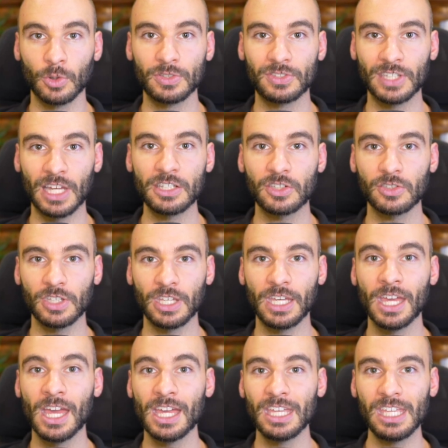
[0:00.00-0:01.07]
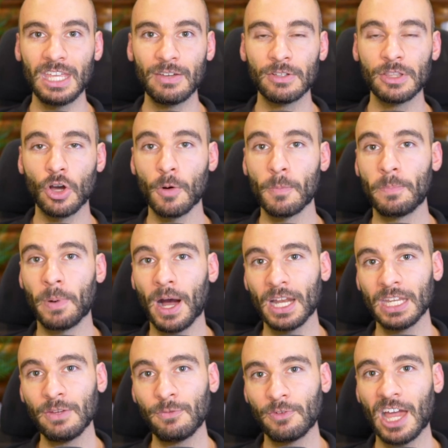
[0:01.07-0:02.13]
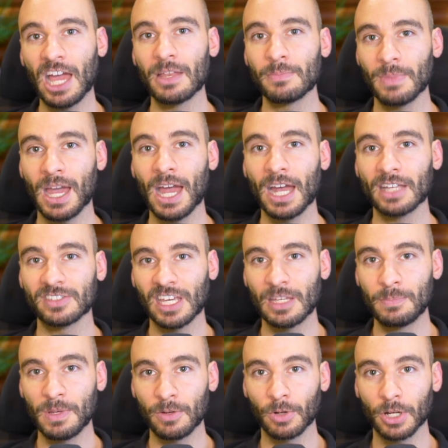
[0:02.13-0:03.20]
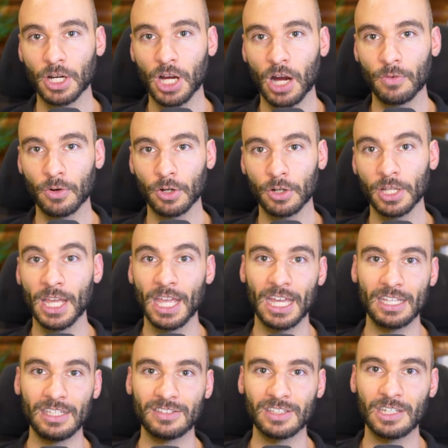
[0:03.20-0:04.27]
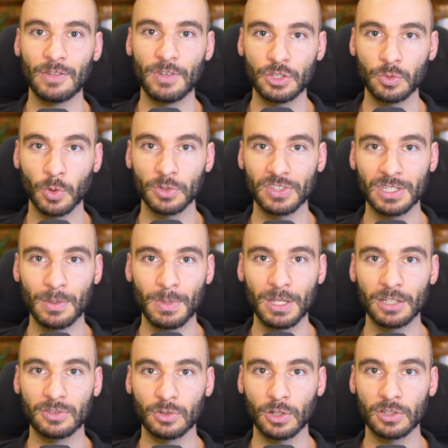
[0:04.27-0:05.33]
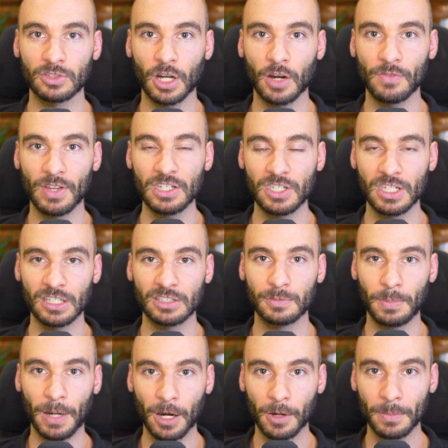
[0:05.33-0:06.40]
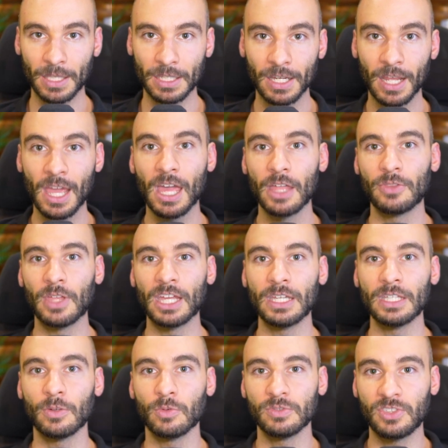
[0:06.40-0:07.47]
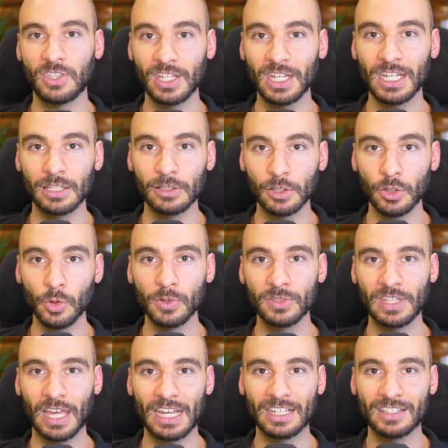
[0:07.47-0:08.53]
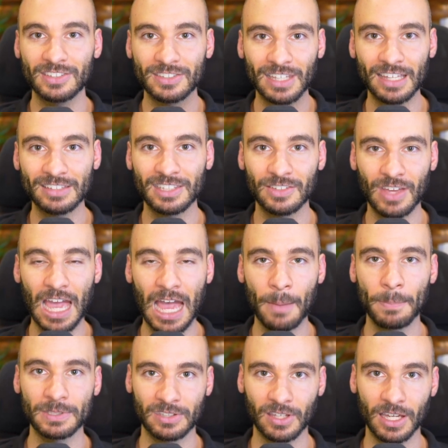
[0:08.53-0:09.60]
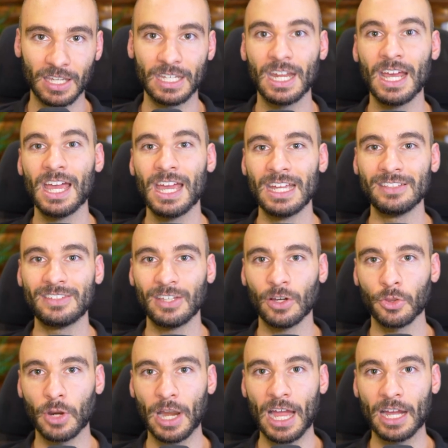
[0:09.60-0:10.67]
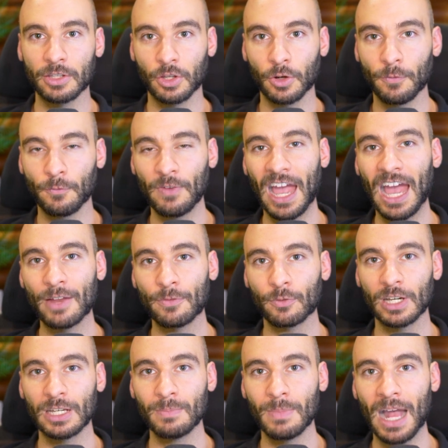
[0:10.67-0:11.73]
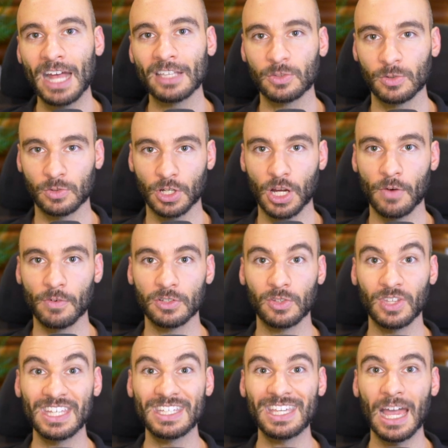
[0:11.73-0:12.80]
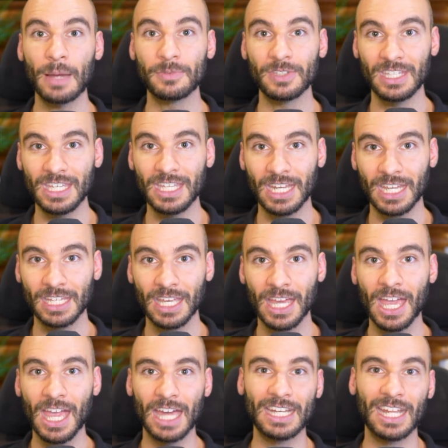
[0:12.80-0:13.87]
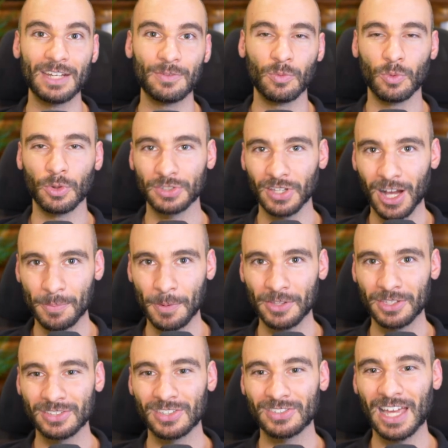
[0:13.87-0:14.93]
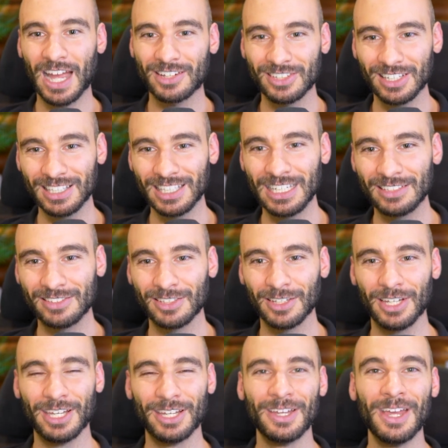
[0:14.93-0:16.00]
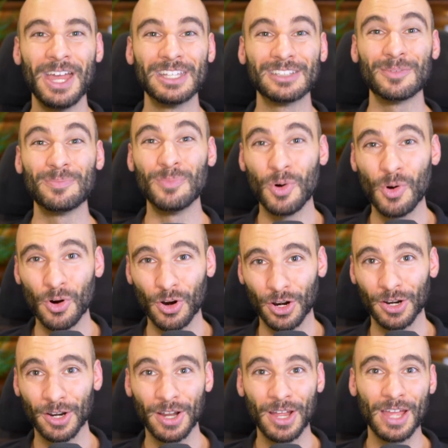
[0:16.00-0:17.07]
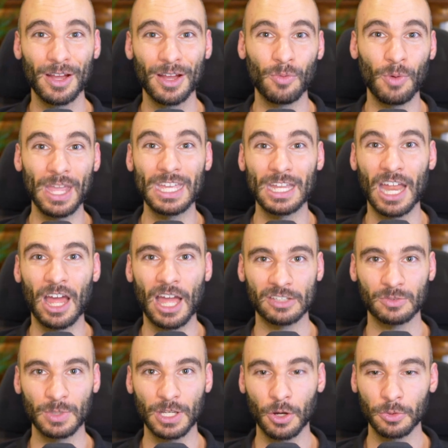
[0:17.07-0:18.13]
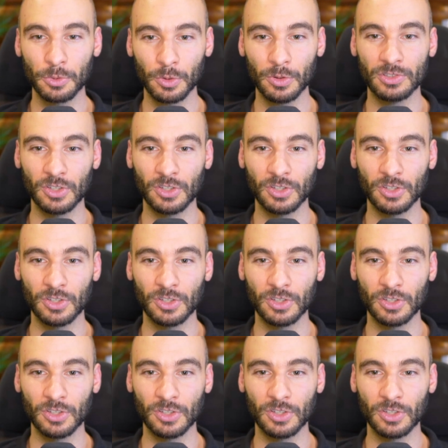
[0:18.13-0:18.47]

So essentially, even though body fat mass had been recovered in these individuals in the Minnesota Starvation Experiment, they didn't lose that excessive appetite until their, their fat-free mass was recovered. So they kept eating. And then we'll talk about this as actually leads to, to more weight as we go through.